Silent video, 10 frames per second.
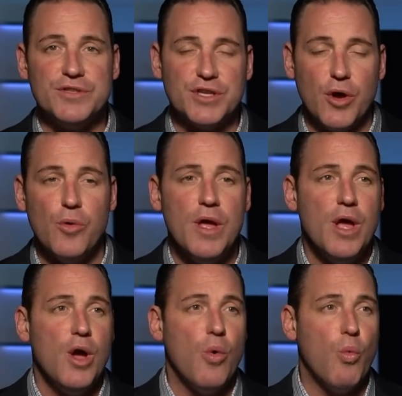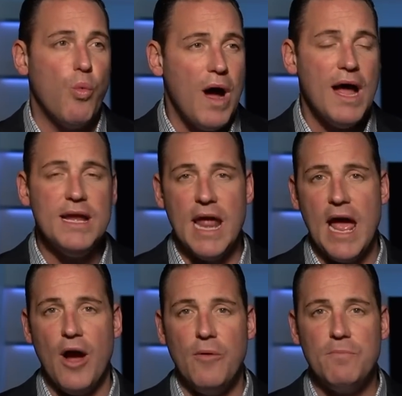So why
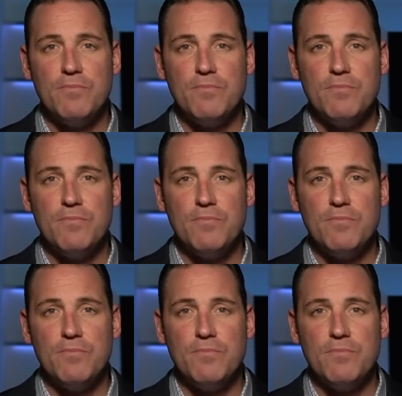now?